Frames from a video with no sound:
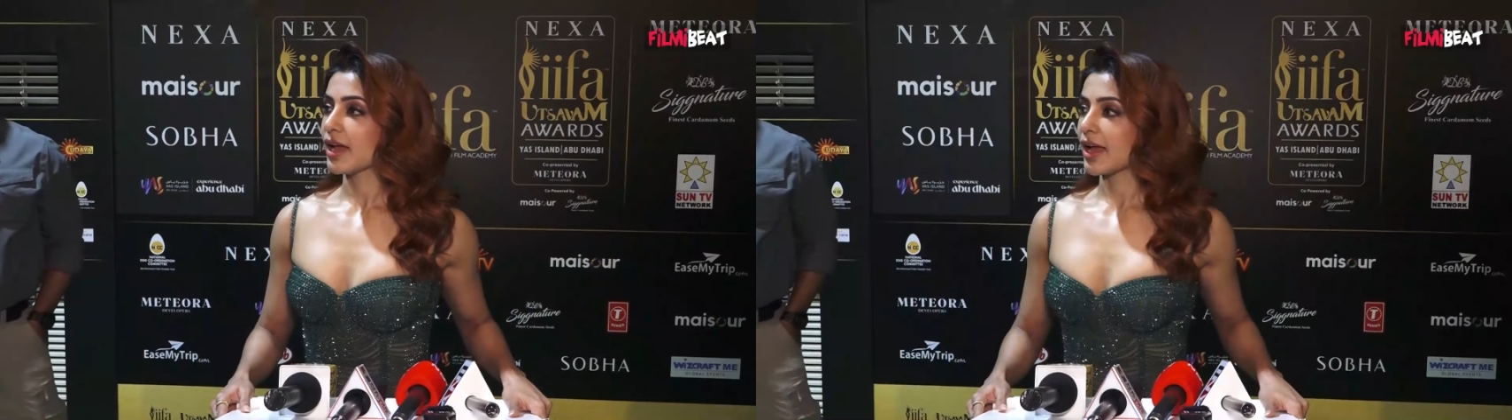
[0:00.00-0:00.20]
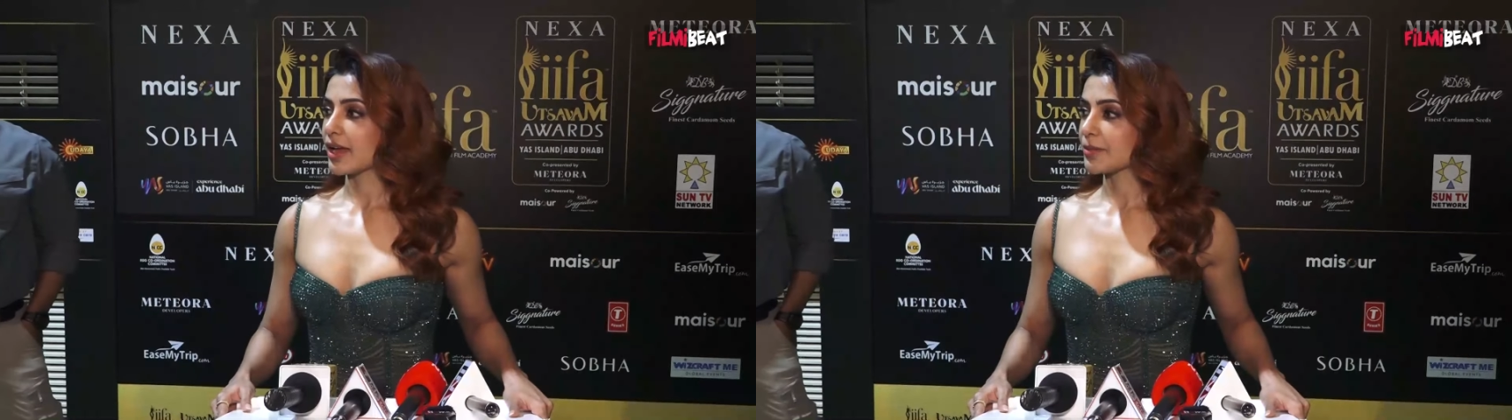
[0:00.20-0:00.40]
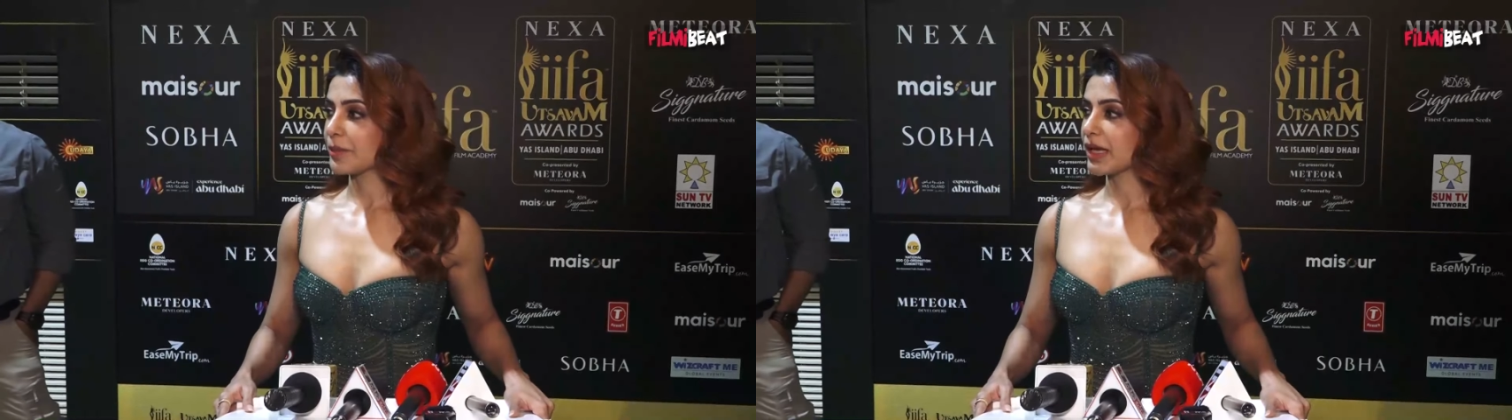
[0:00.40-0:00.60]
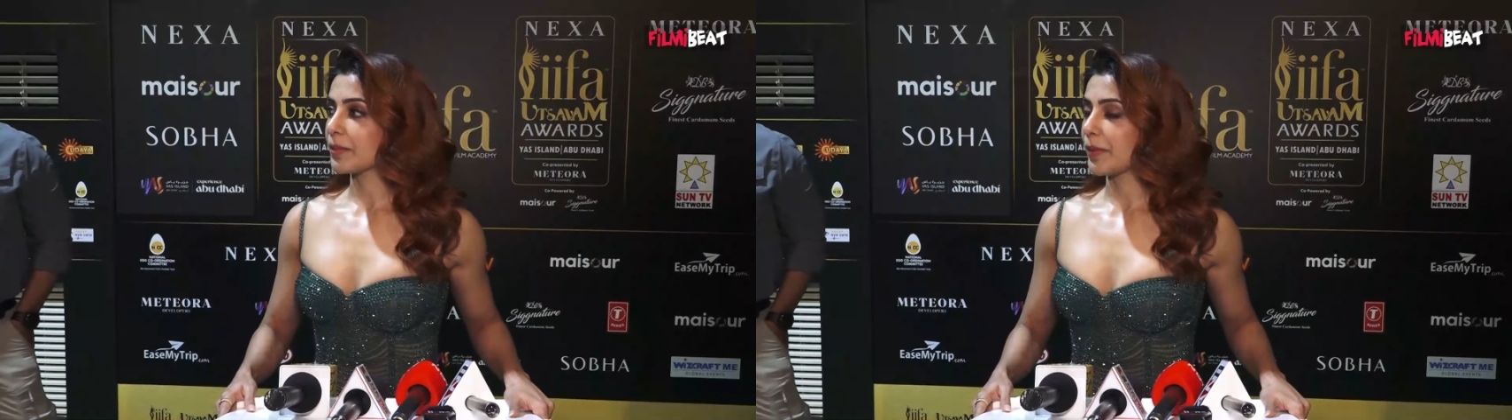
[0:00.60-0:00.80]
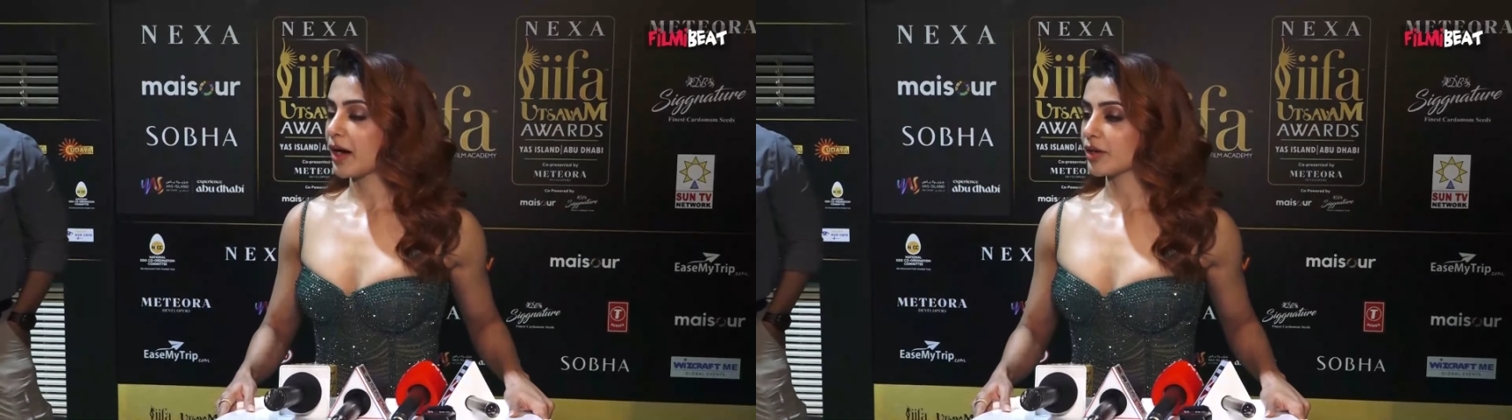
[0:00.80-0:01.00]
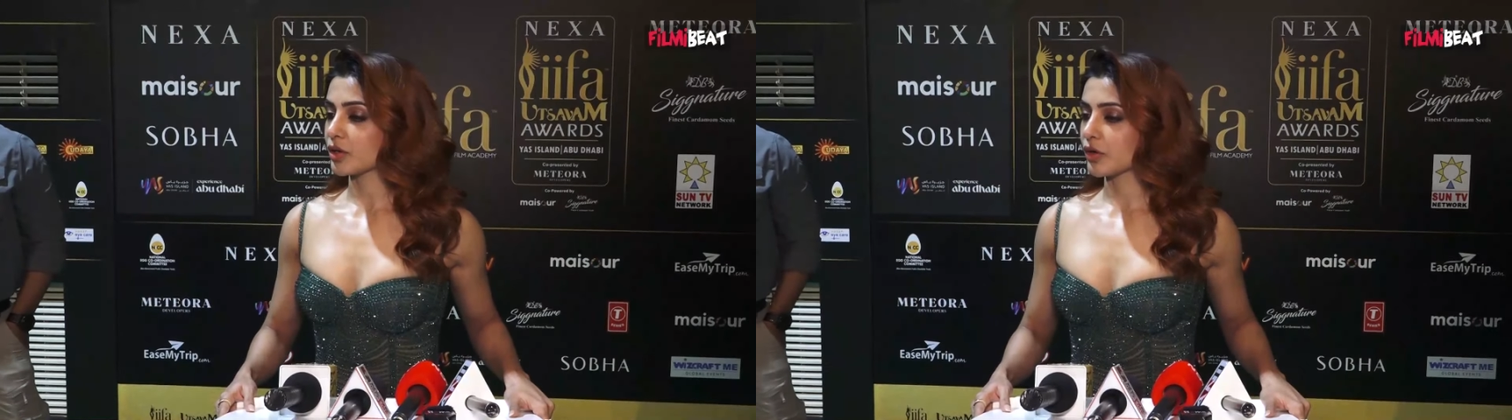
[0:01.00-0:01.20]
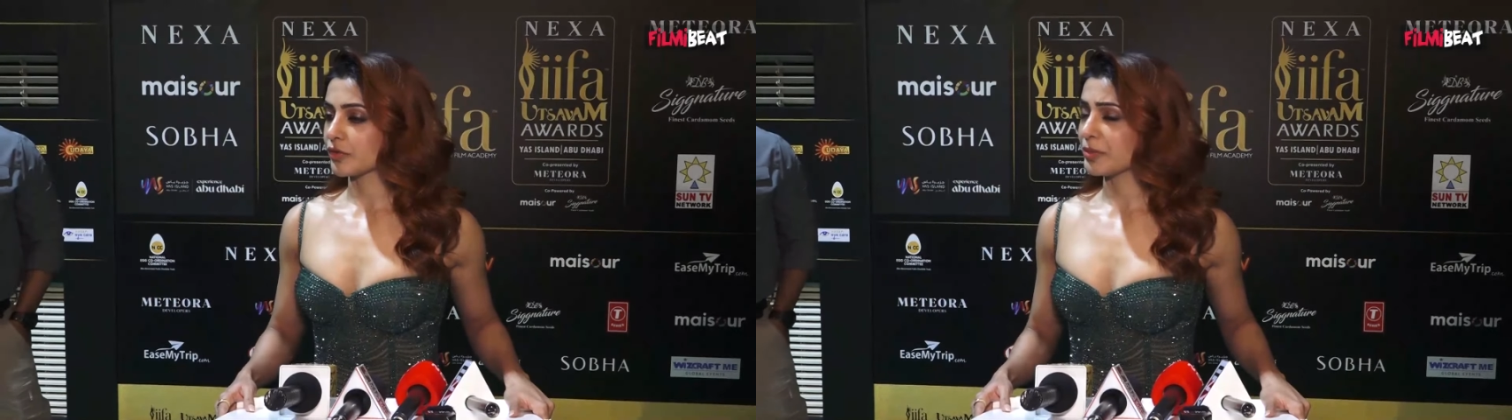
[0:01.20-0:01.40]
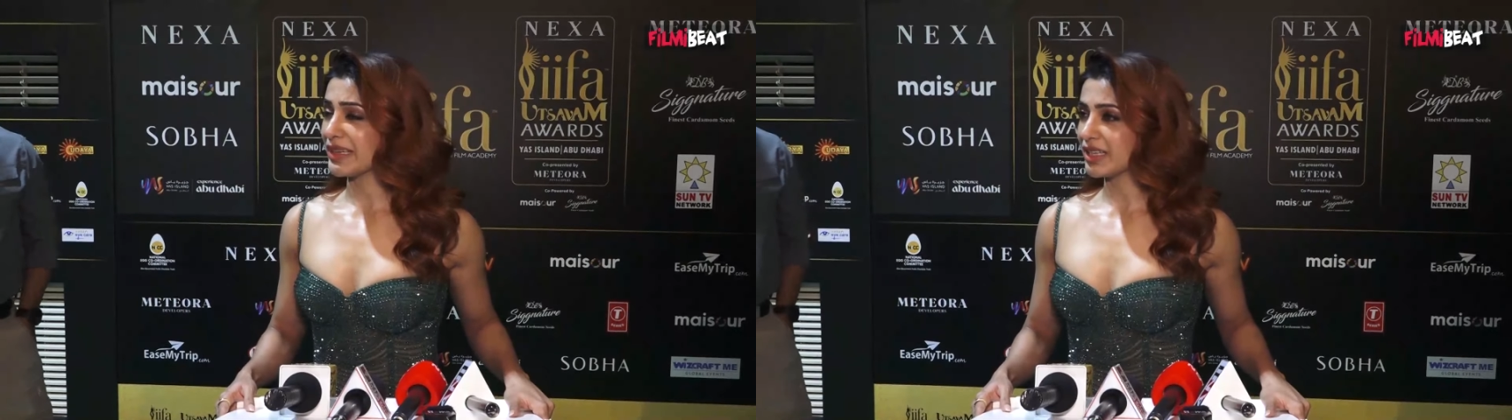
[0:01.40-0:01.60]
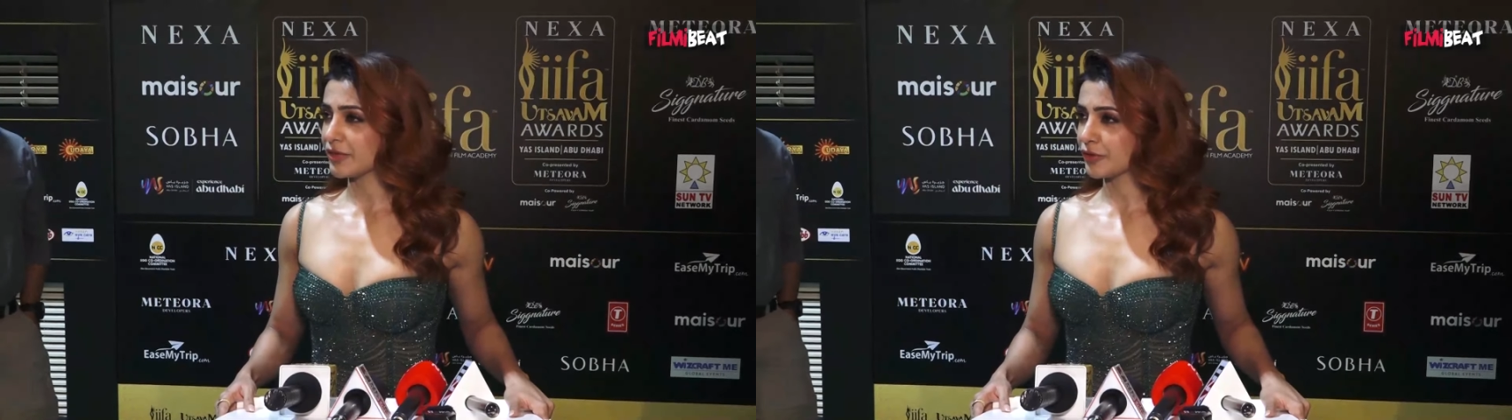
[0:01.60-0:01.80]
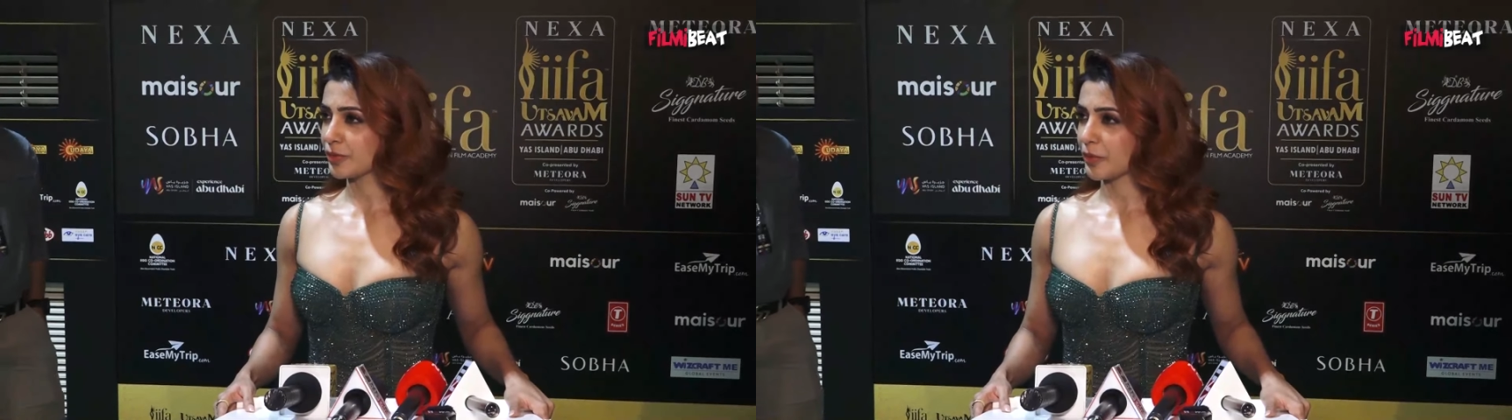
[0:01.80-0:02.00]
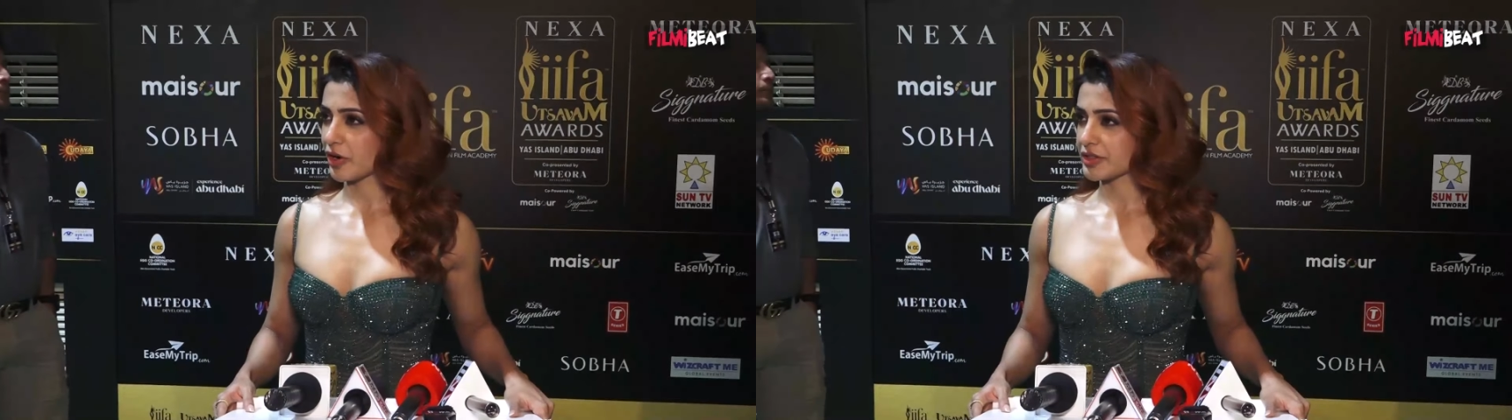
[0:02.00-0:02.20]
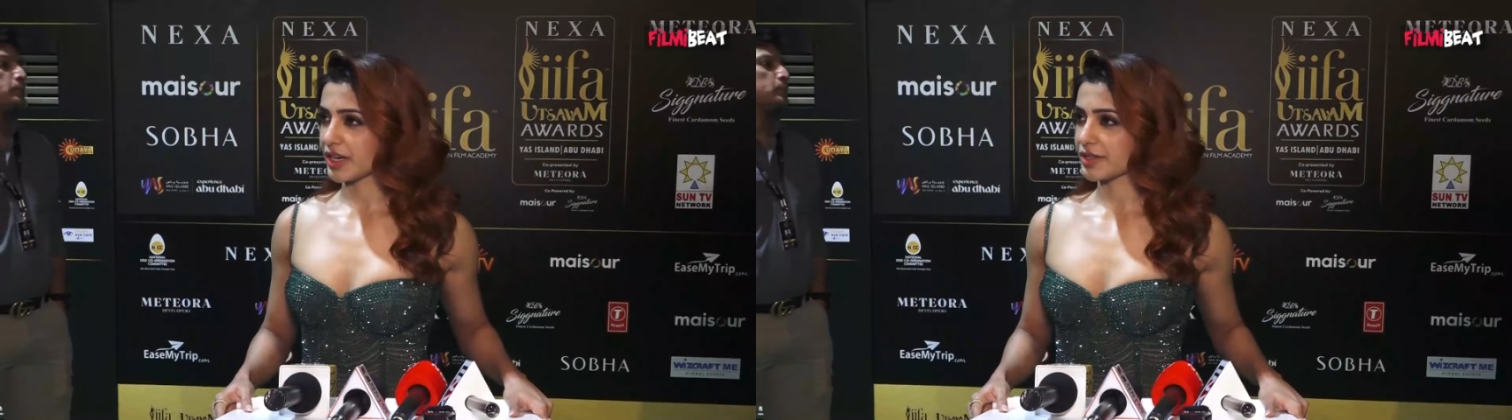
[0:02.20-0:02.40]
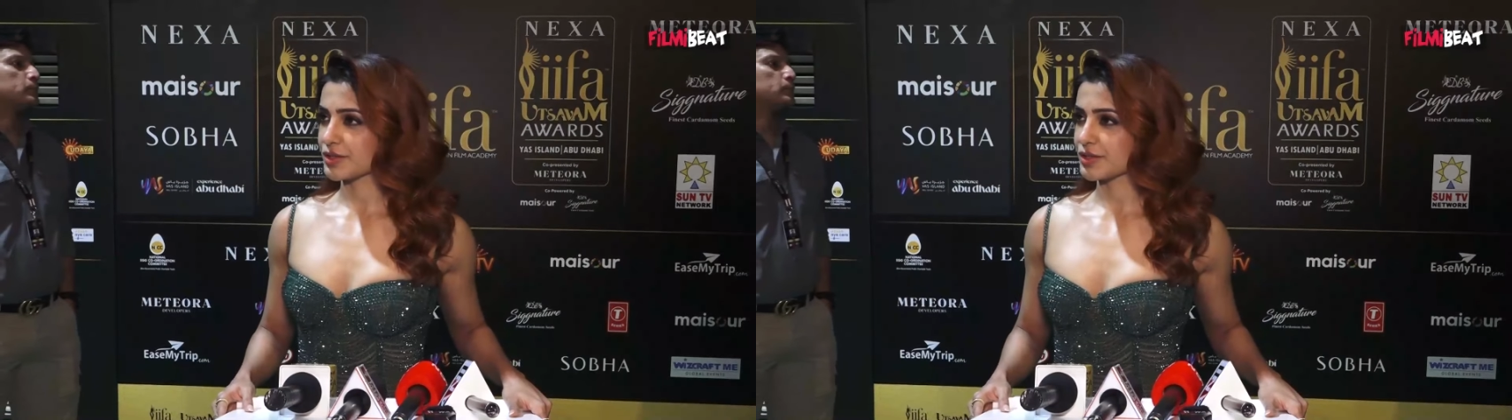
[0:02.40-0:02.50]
and being a part of meaningful projects.